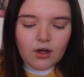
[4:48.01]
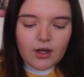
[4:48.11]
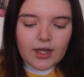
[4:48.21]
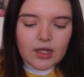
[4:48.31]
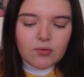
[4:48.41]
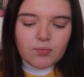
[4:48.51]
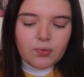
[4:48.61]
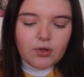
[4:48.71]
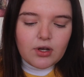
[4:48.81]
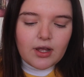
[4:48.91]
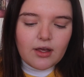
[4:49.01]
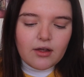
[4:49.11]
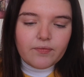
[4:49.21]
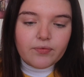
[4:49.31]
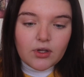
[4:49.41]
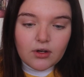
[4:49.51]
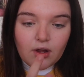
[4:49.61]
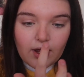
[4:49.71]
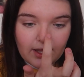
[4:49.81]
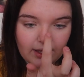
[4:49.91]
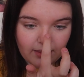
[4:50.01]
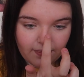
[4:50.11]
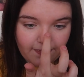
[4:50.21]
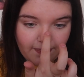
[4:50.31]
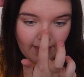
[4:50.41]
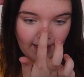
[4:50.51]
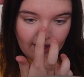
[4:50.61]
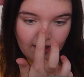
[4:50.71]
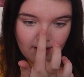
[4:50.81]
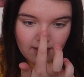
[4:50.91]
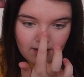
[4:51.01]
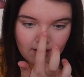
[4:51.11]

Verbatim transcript: I put it like there.